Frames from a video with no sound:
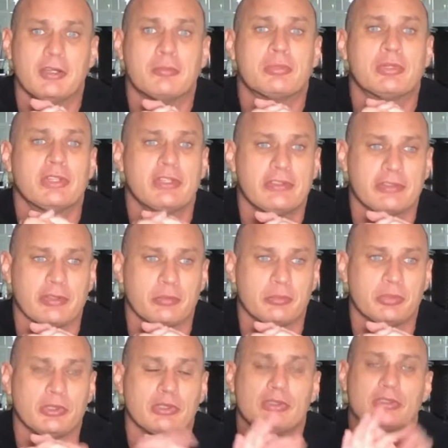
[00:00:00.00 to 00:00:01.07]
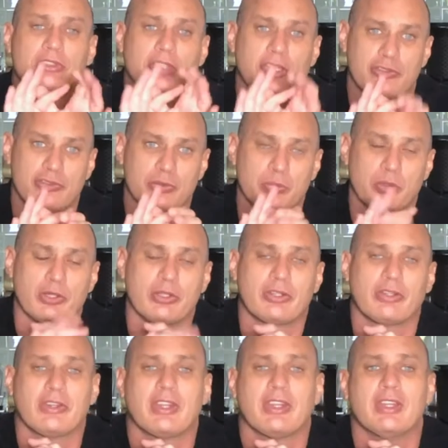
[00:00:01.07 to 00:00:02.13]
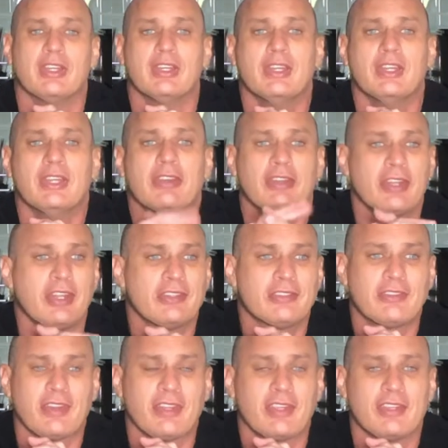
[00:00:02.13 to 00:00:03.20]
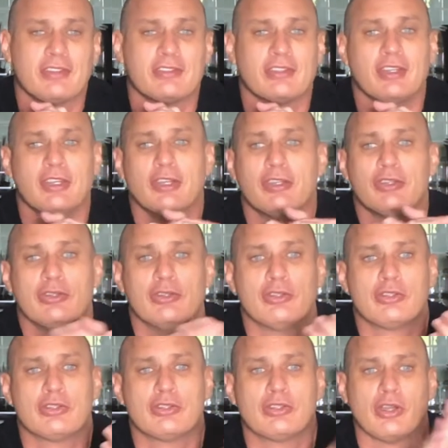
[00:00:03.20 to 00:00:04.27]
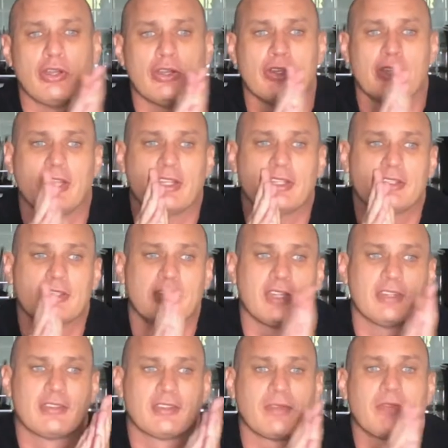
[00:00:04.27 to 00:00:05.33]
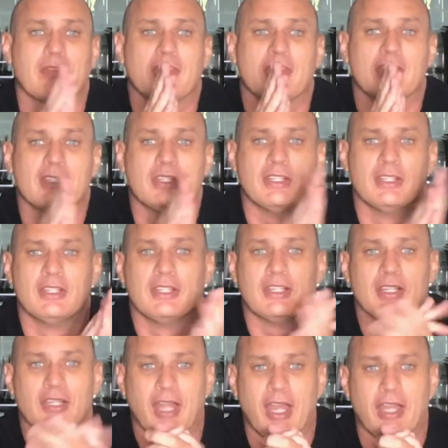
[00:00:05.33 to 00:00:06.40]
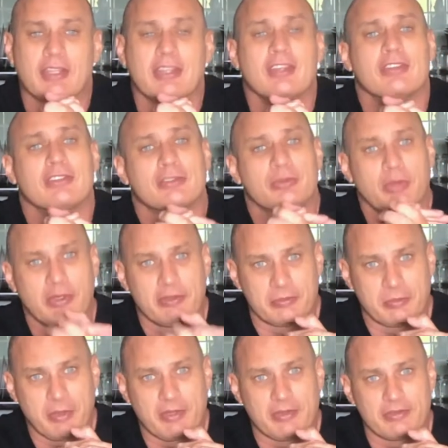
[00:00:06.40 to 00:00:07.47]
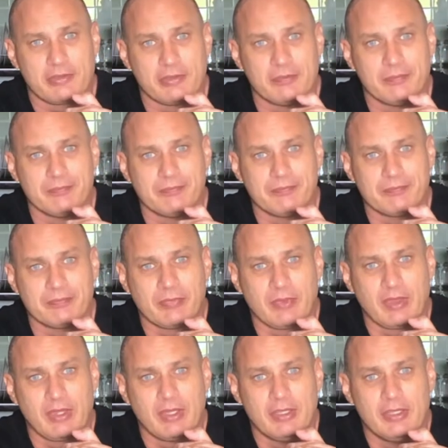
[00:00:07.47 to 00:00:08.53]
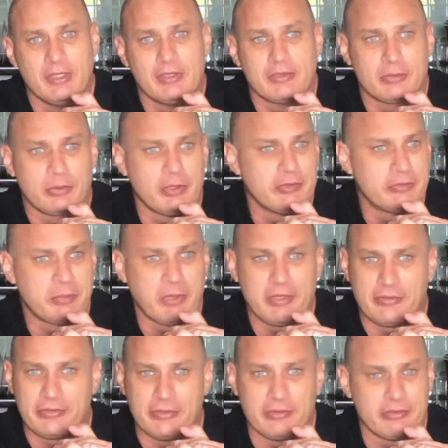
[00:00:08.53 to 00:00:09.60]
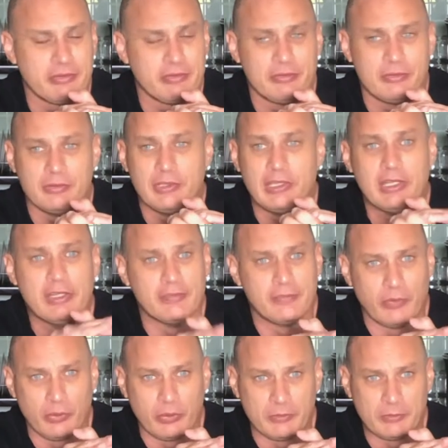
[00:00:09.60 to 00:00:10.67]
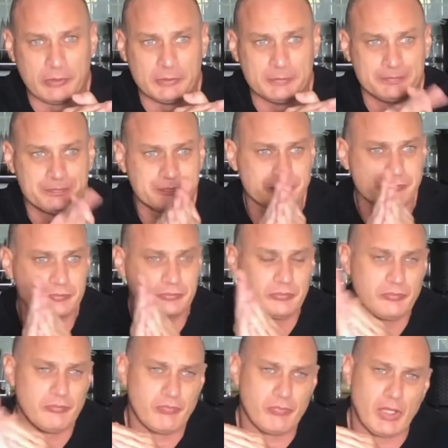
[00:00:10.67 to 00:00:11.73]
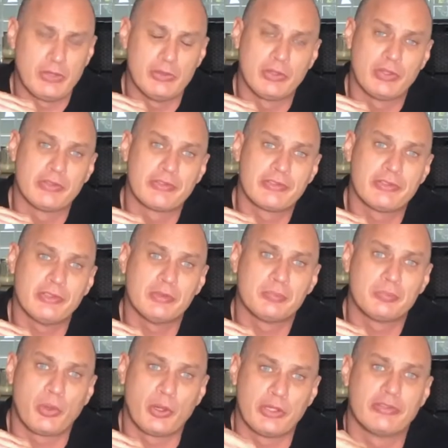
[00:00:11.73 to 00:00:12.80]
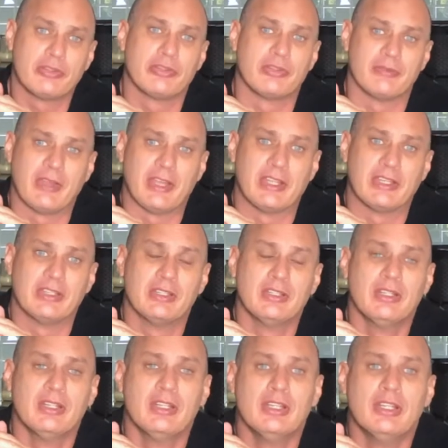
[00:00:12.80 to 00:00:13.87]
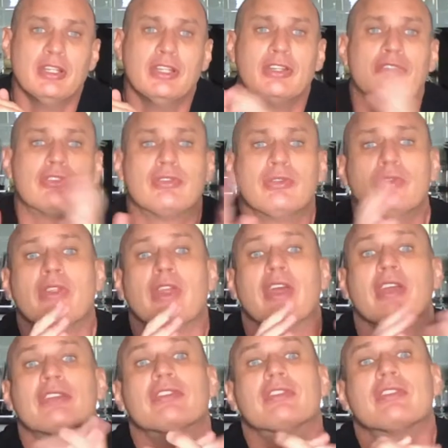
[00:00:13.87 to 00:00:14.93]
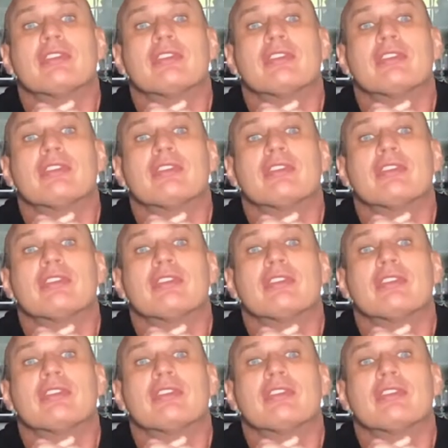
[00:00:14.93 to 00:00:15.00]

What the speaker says: Pretty simple, get your work on there. The next thing is you could go and get something like Squarespace. Squarespace is really affordable. You can still point a domain to that